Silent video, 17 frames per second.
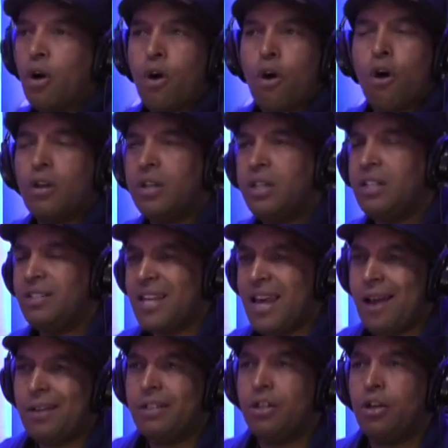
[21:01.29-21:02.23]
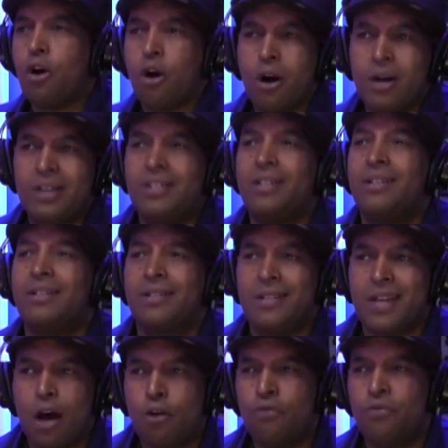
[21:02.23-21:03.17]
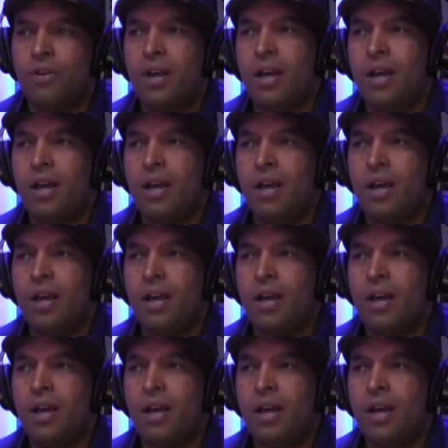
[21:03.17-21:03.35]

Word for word: all of these talented artists in the South.